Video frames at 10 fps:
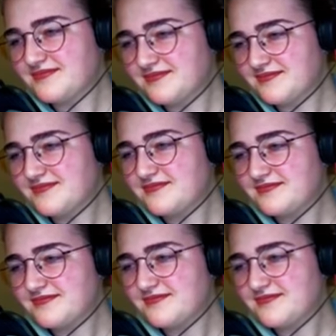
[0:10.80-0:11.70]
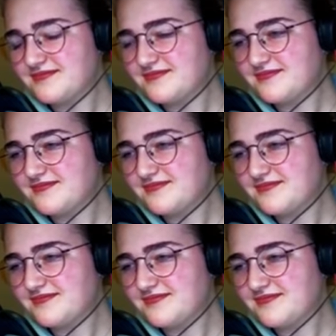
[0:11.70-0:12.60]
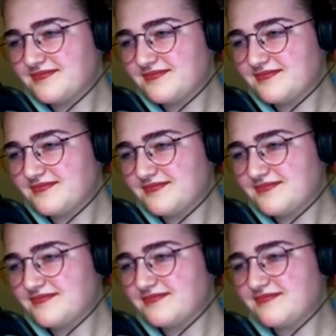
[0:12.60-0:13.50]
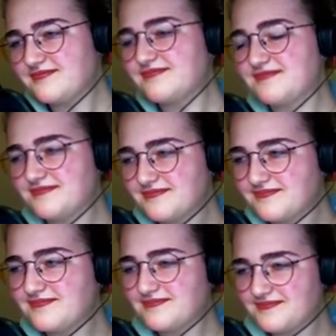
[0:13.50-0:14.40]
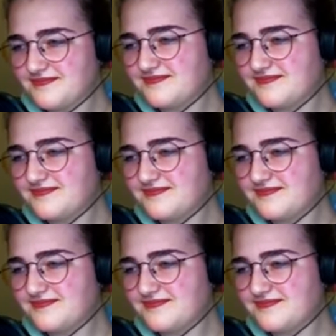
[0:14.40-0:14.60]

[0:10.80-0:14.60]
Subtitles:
This person isn't speaking.